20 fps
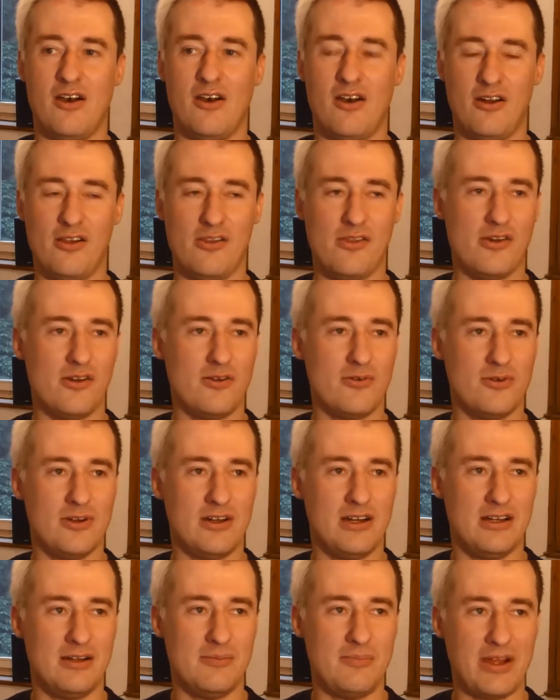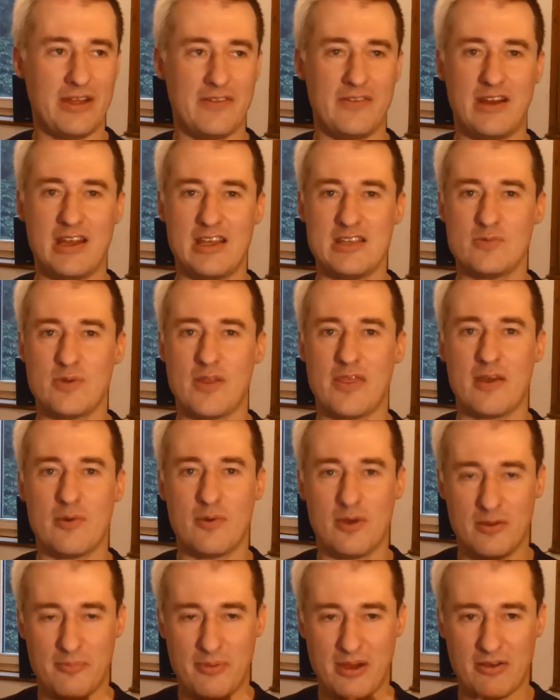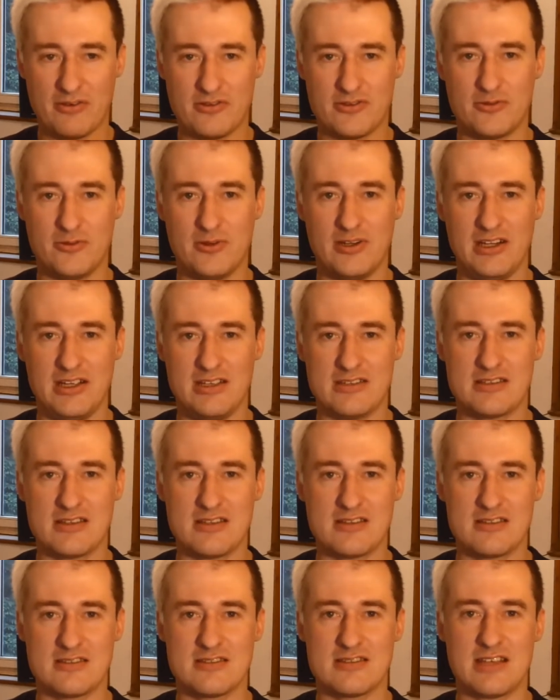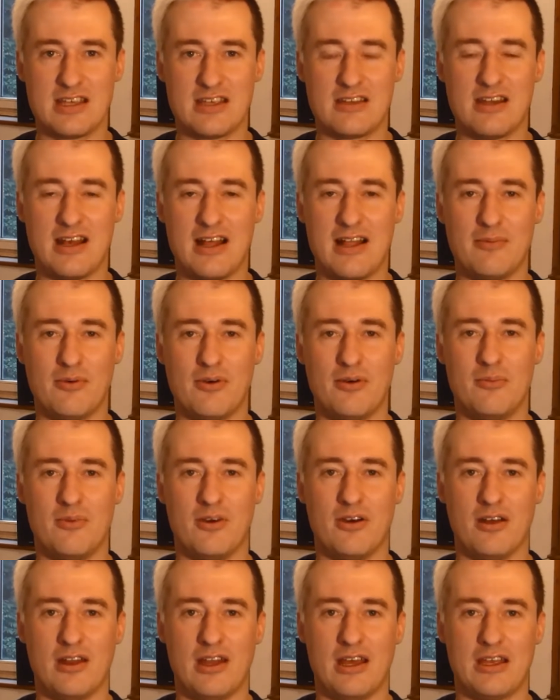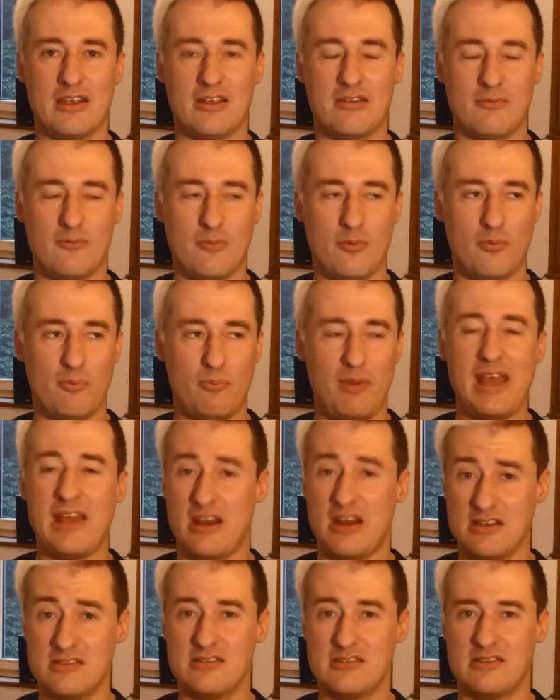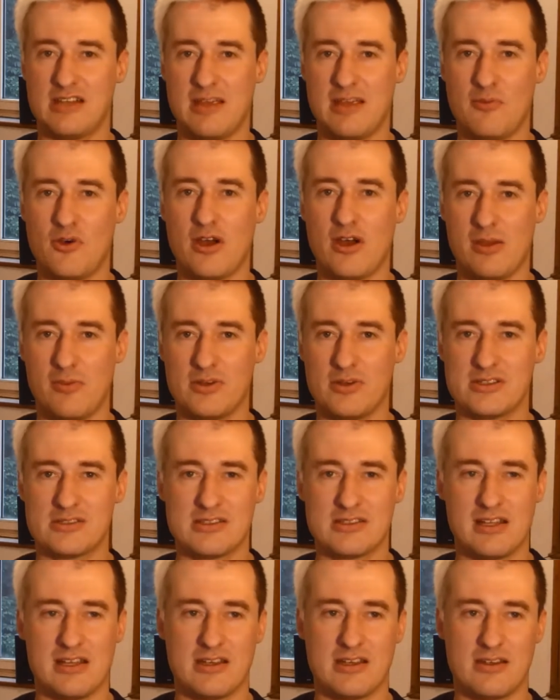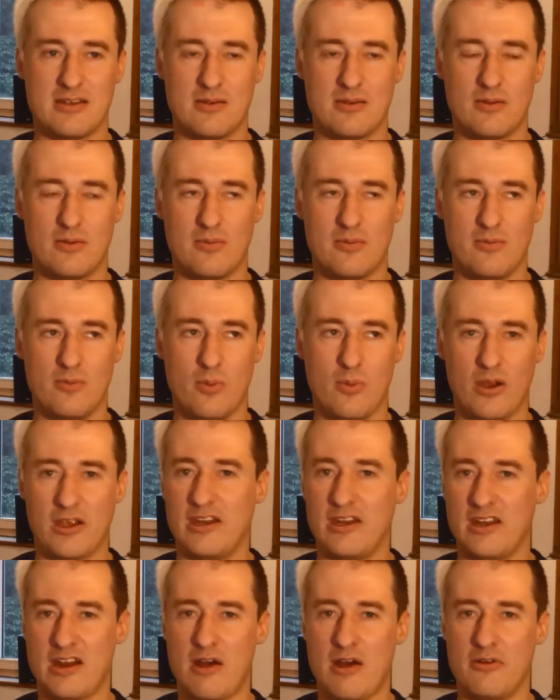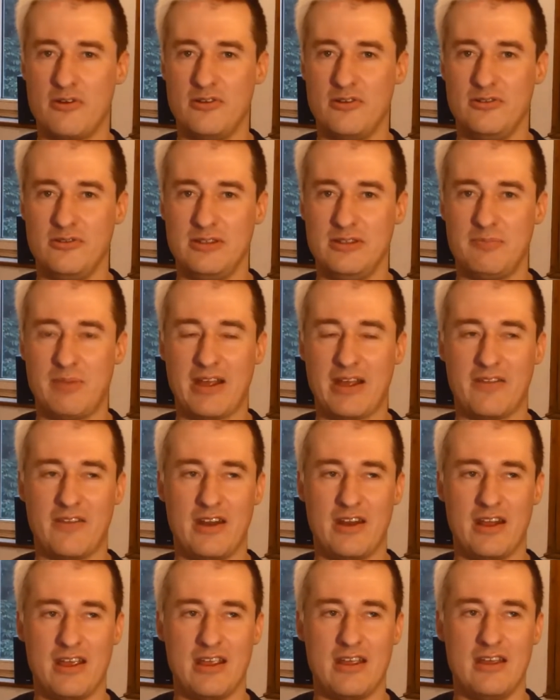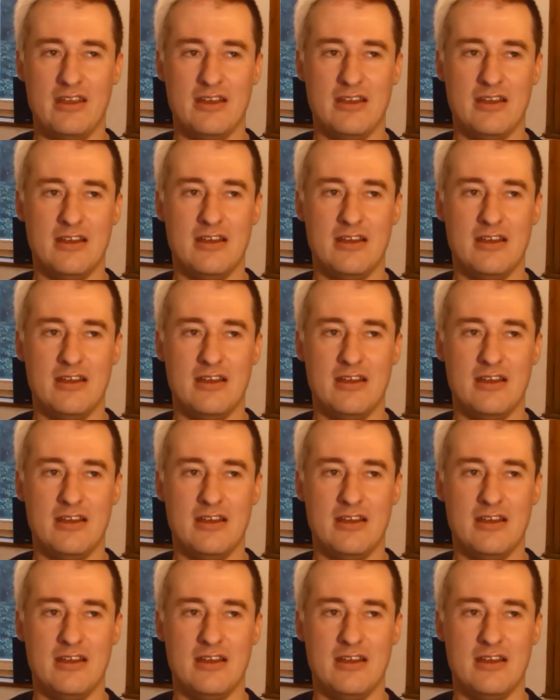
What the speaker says: Although back in the days when they were about to release the second album or like played us a demo, I was like working at Audiolead back in the day.